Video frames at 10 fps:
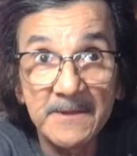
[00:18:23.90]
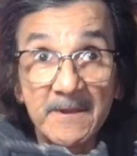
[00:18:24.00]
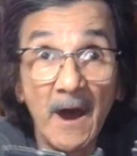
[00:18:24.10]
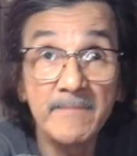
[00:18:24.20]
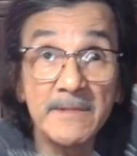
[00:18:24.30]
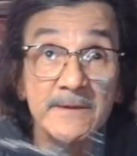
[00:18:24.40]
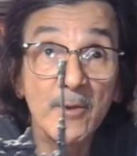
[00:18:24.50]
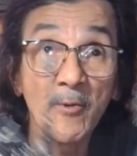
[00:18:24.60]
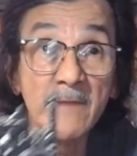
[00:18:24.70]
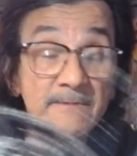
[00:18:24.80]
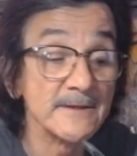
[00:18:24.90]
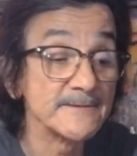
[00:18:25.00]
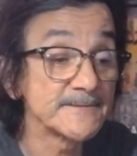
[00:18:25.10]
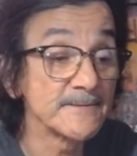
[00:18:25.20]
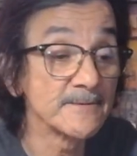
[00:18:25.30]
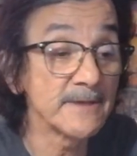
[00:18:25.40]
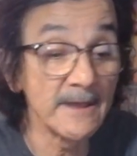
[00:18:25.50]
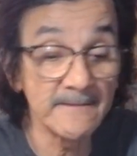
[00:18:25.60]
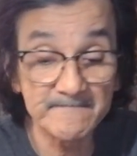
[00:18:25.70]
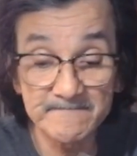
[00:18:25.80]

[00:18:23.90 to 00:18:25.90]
goblin equivalents, okay?